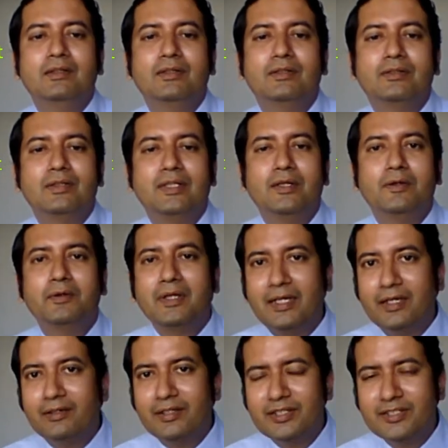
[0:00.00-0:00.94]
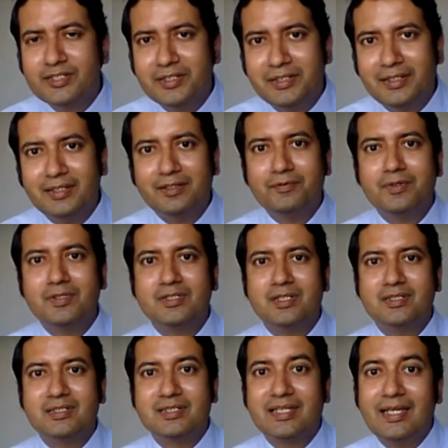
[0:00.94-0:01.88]
So the orientation here was
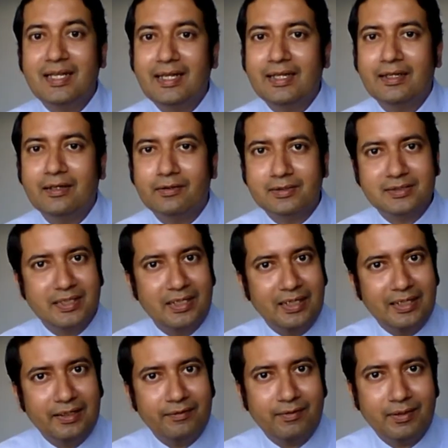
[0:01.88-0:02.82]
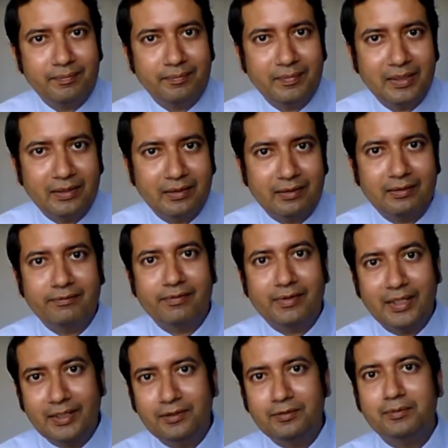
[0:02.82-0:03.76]
on skilling or skill development,
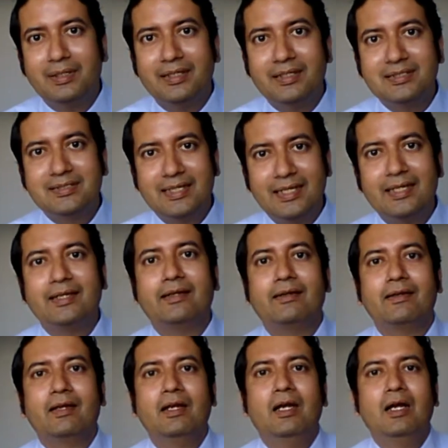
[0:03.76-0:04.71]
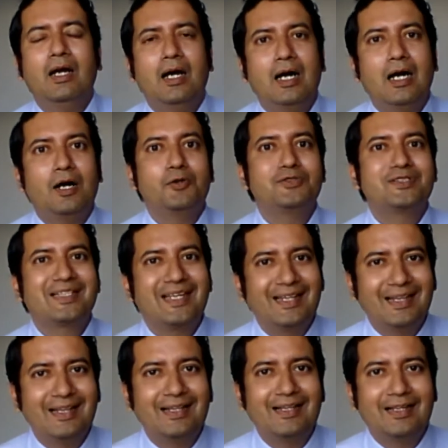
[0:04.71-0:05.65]
trying to understand how
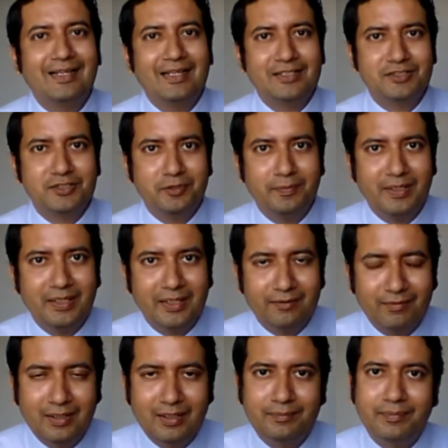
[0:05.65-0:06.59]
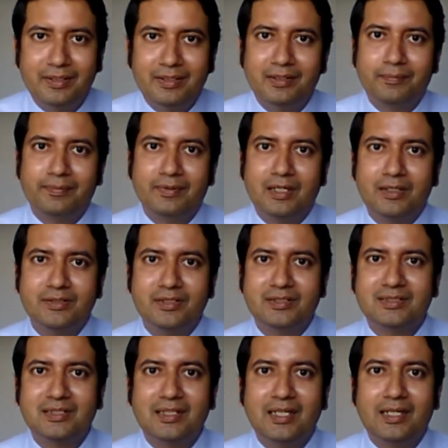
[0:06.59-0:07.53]
skill has to be developed in a project
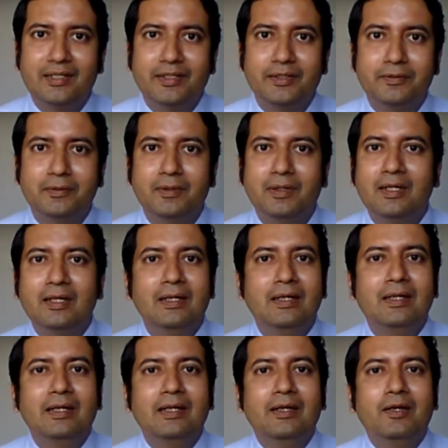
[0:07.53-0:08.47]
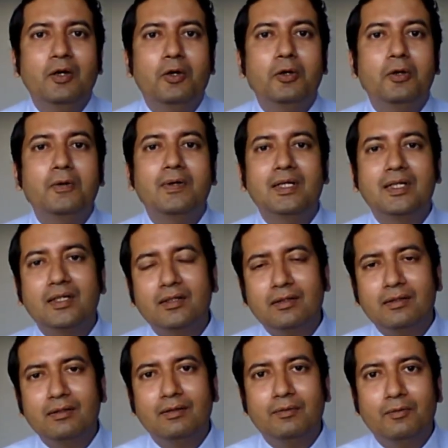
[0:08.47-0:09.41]
scenario
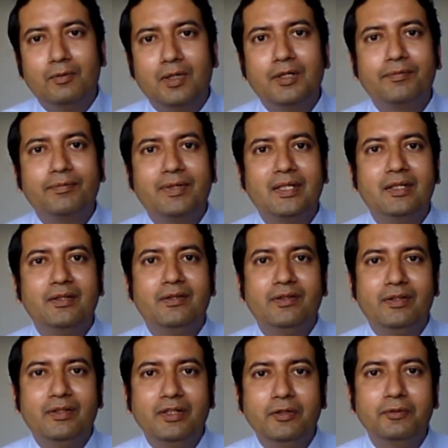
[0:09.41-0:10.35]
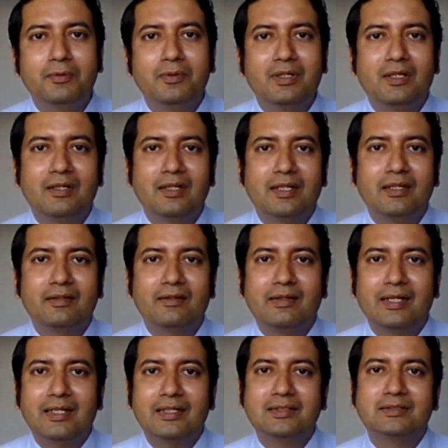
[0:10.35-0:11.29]
over what we knew earlier
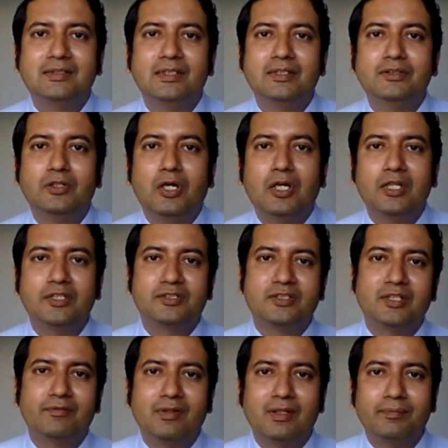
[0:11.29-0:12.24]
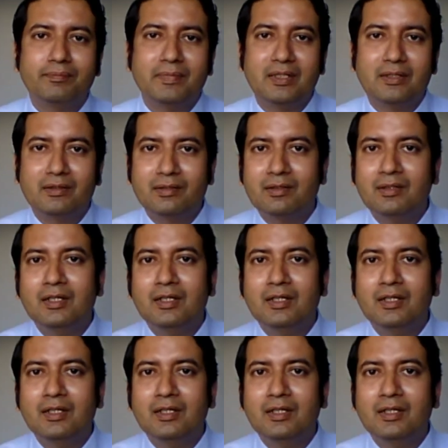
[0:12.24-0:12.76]
as the knowledge development,